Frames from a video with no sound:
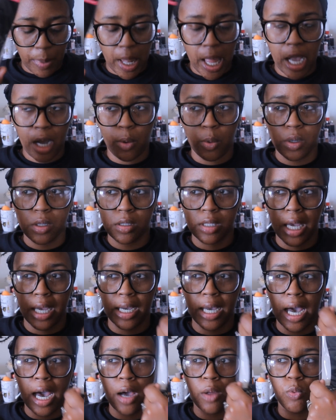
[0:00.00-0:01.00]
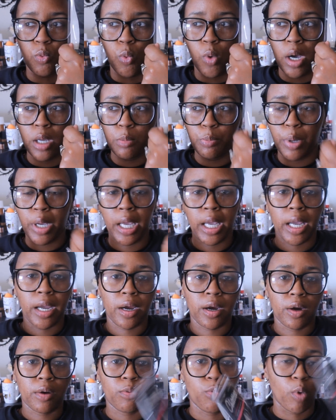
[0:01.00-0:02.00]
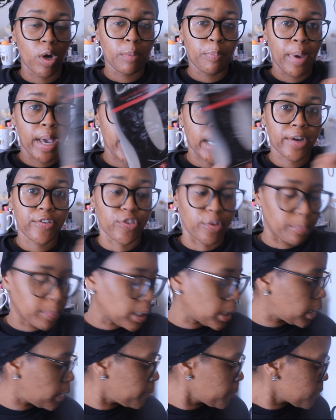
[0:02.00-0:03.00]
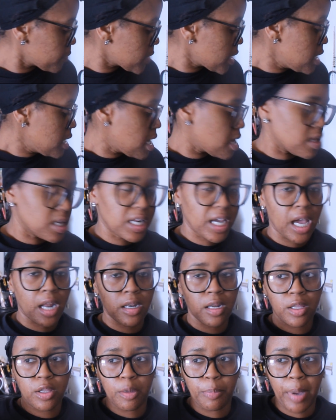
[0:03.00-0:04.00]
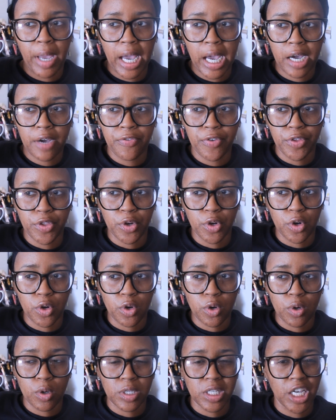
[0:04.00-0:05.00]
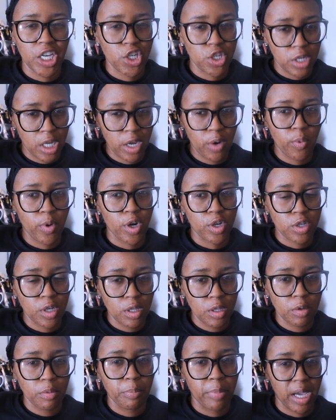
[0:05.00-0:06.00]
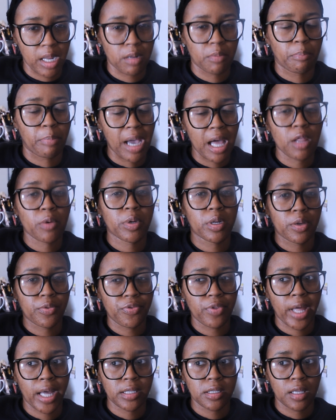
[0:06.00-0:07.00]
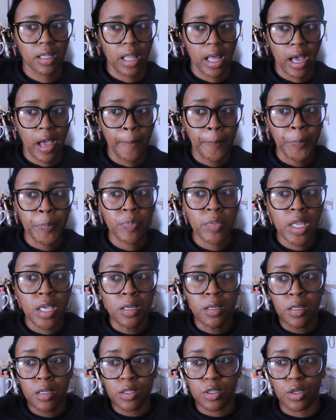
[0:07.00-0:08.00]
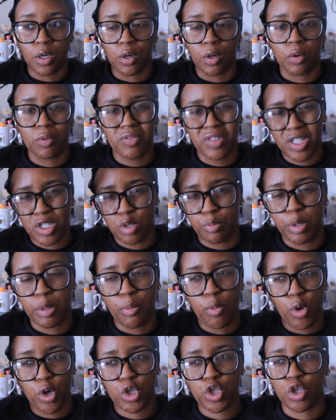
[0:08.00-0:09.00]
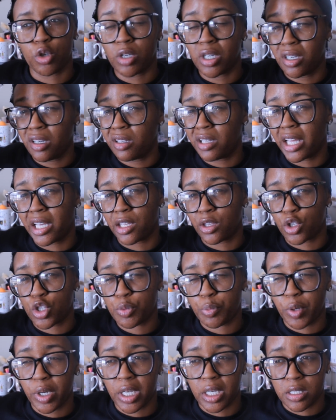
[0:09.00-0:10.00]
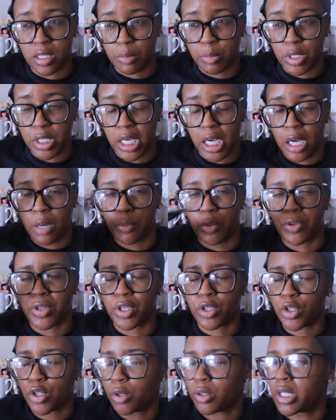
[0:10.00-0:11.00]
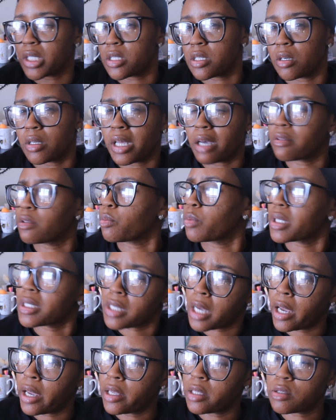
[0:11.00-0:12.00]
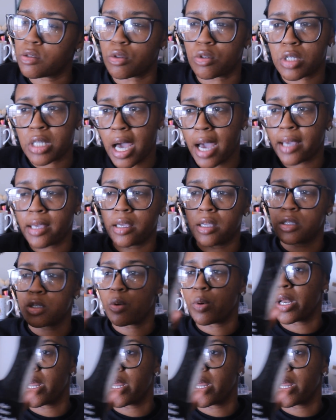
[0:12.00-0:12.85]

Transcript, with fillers: black ones i got one pair one pack for me and then i got another pack for the girls asian a wears her little ballerina flats a lot so this would be more so good like in the spring and summertime when you don't necessarily have to wear tights or stockings or